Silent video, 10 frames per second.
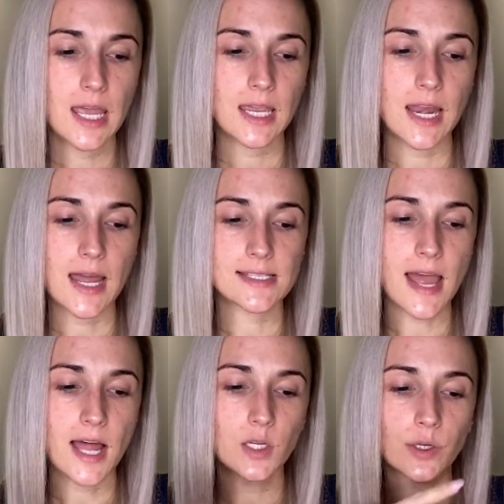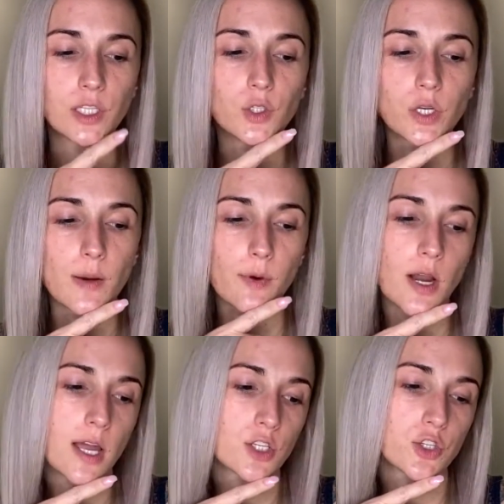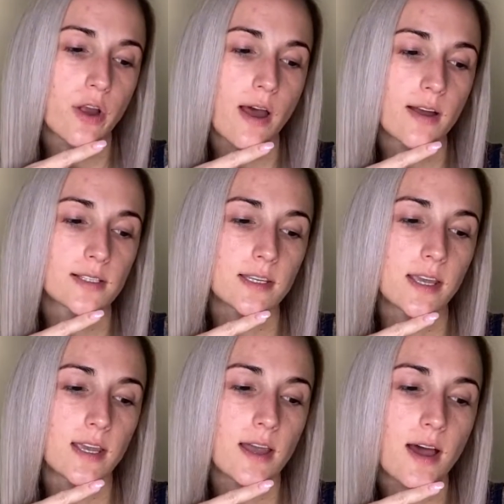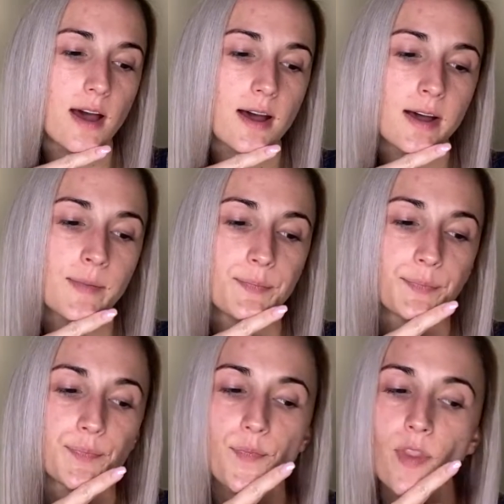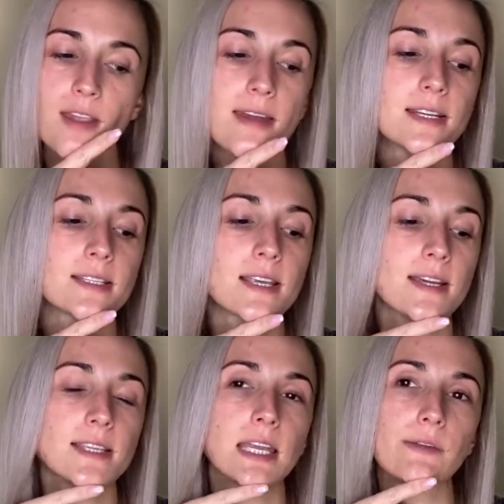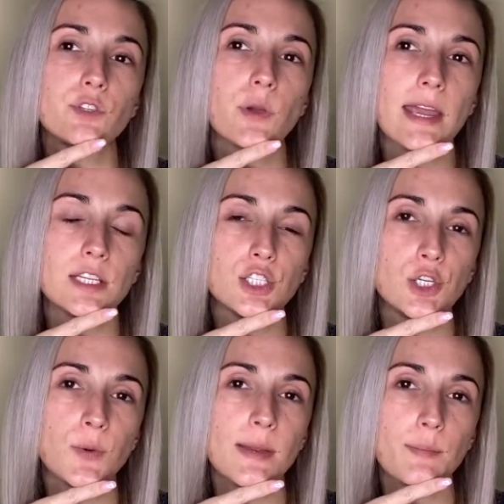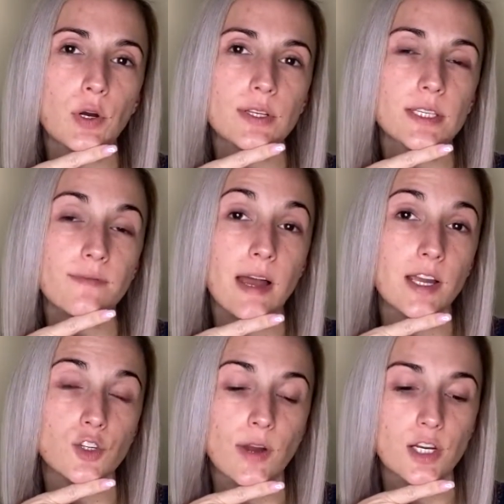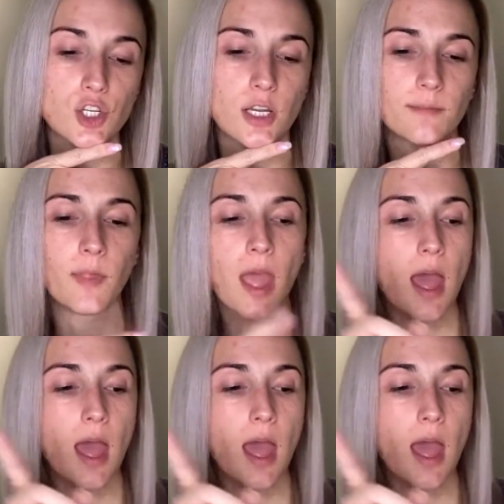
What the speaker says: It has aloe and cucumber extract, and it says it gives you a dewy burst of hydration.